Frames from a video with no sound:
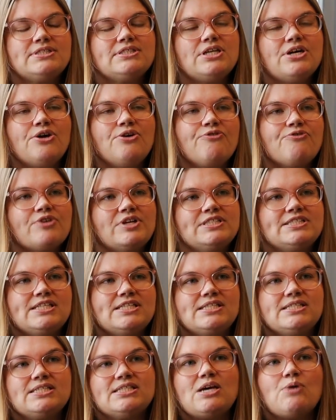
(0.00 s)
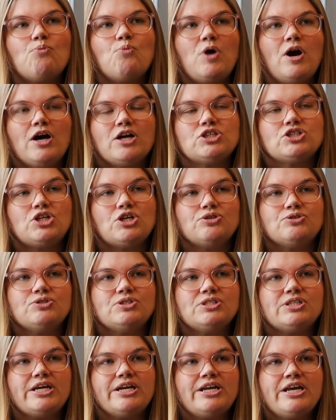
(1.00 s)
So, for instance, some work shows
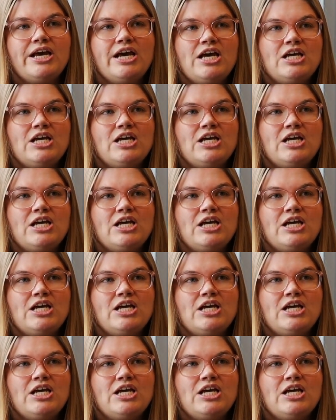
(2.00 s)
that